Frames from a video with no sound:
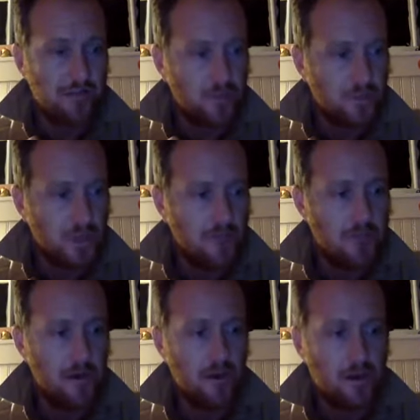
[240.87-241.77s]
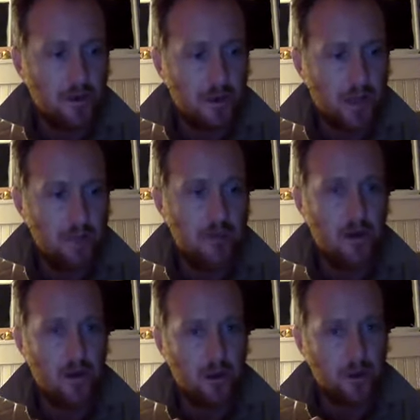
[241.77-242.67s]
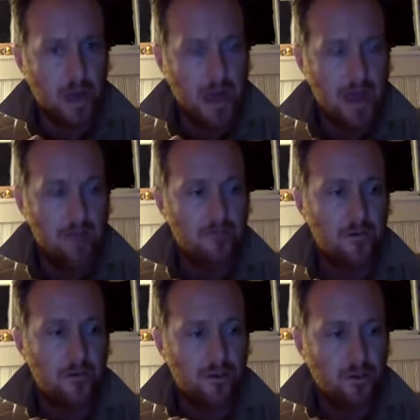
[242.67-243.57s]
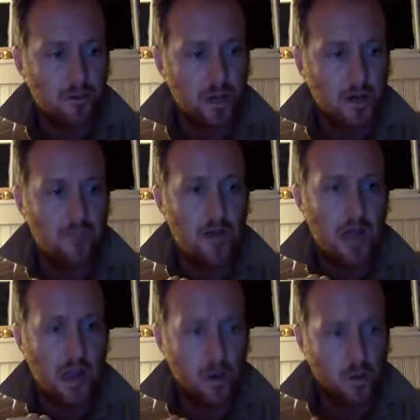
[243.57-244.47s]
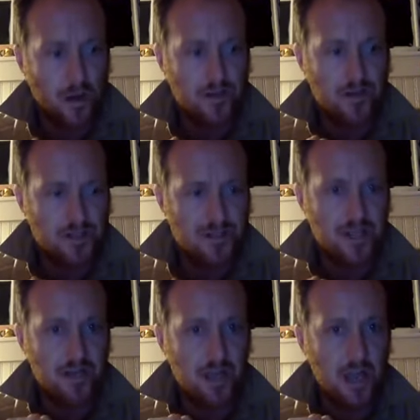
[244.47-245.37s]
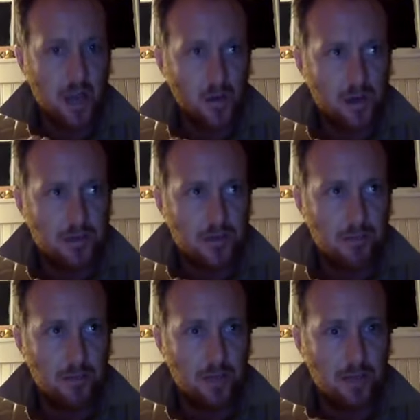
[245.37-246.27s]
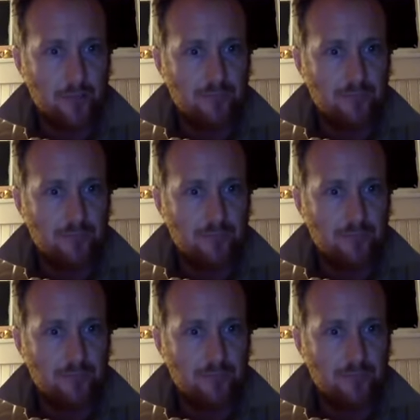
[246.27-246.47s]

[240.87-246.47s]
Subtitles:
If you love America and you get America, you have to love our right to dissent, our right to complain.